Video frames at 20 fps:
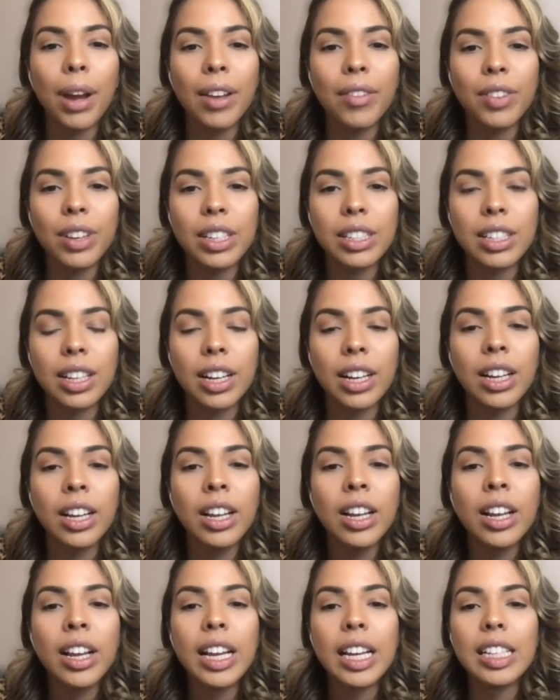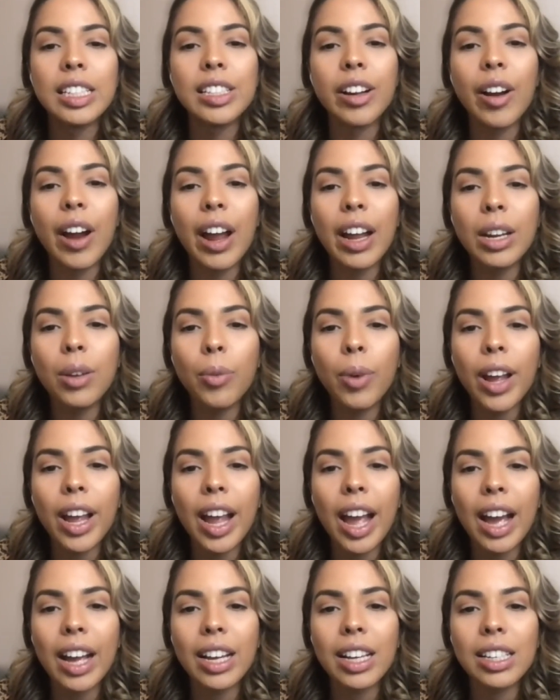on my visa, is there any
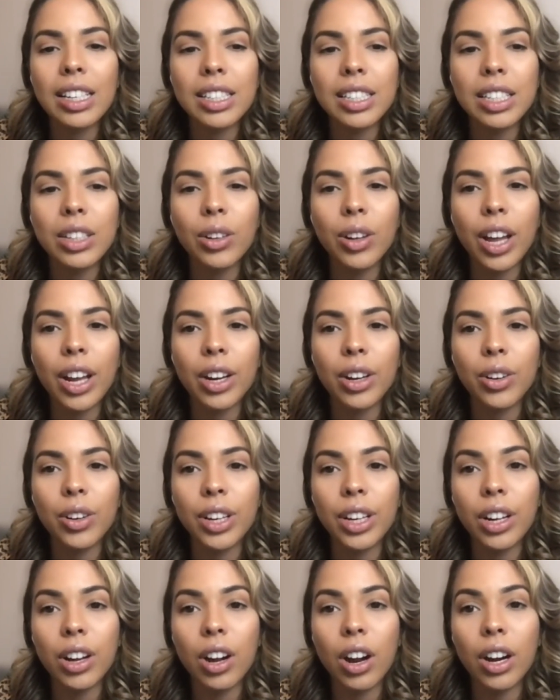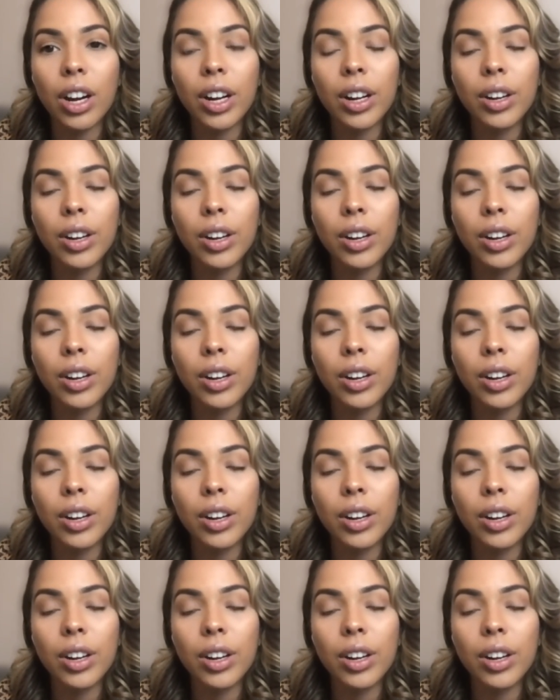way I can still get a green